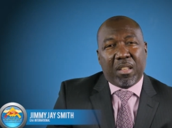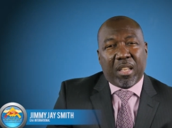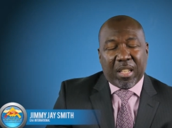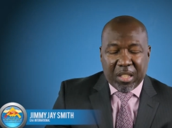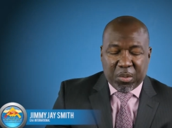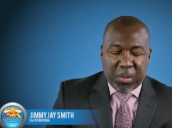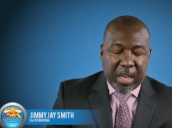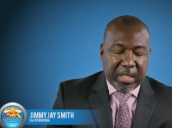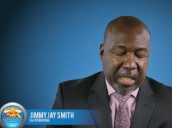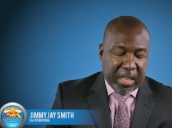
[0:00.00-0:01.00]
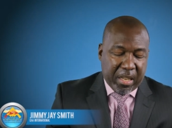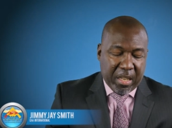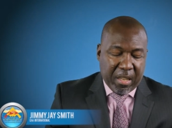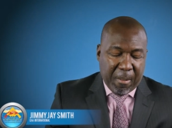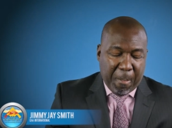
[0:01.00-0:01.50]
And that's what I did.
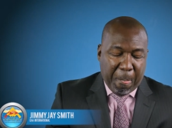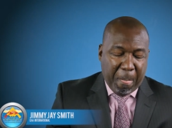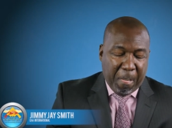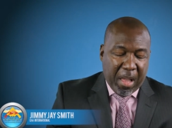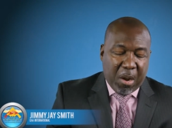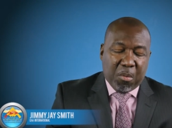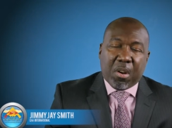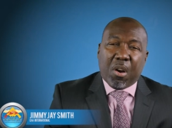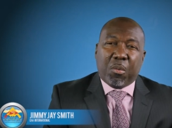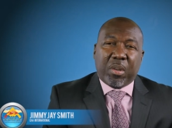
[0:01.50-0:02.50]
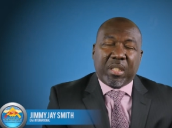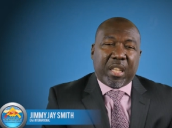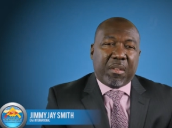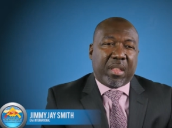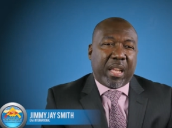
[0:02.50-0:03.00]
I want to always
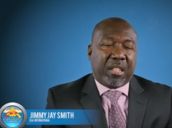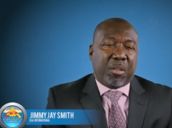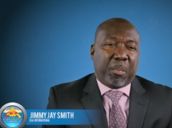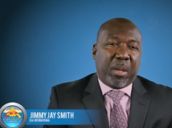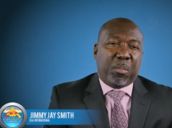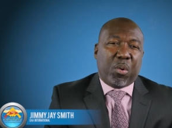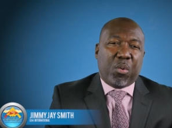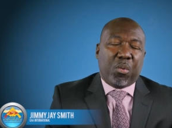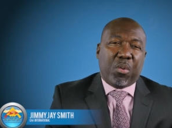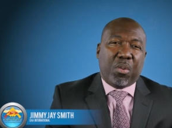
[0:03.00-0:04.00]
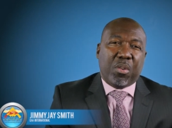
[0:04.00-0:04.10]
give thanks to people